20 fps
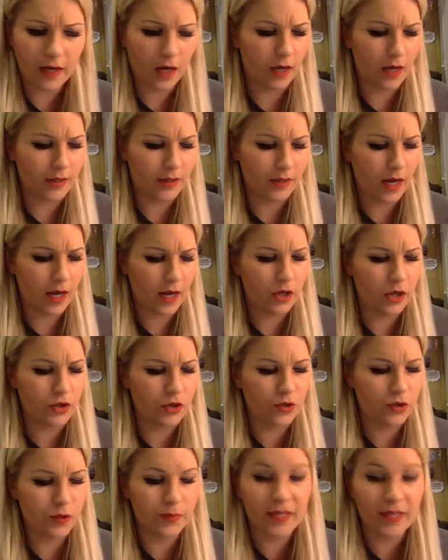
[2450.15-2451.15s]
I said, I
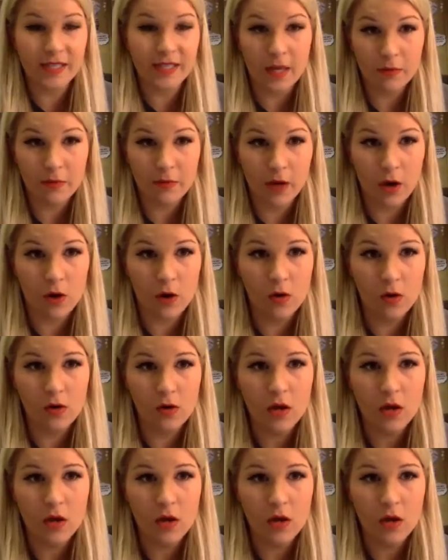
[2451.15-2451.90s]
use PickTopGo.